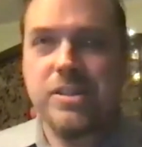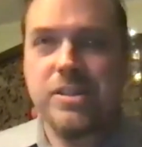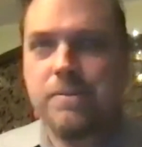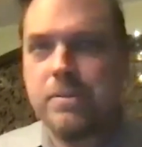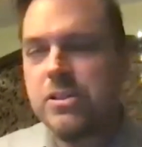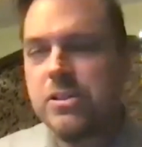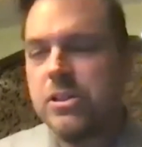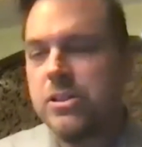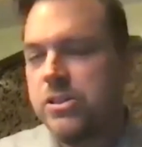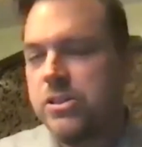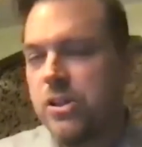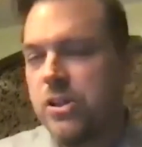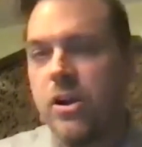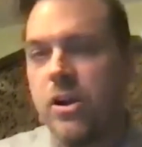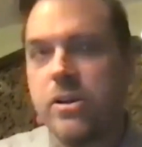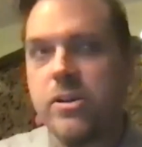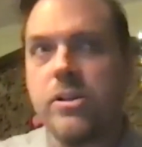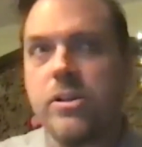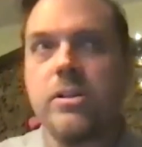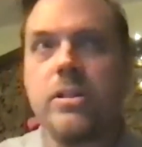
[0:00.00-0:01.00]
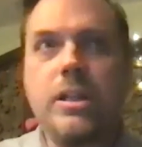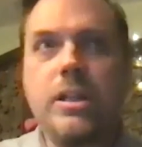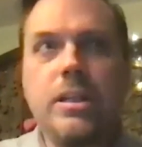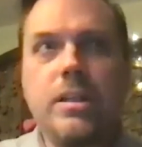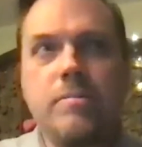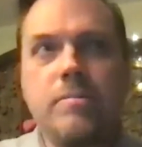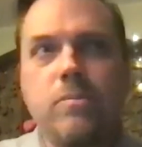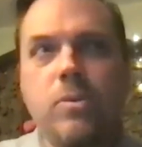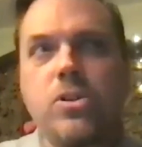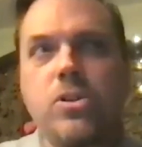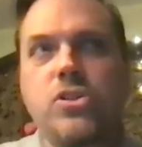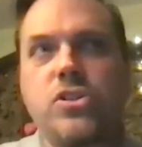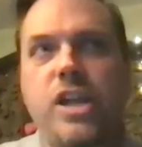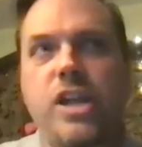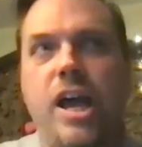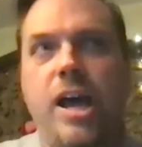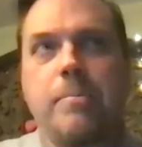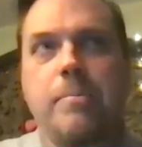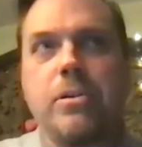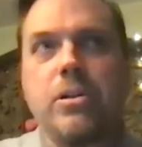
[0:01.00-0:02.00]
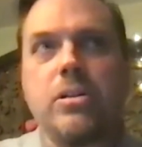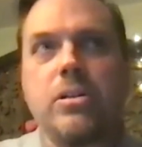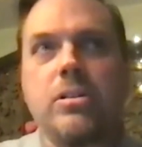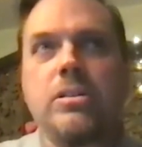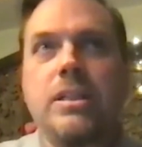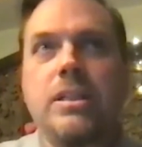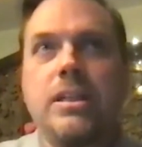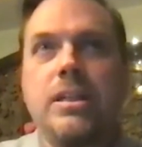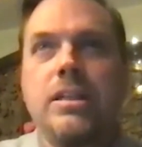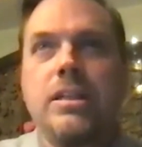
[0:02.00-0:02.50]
It was a darker, more somber.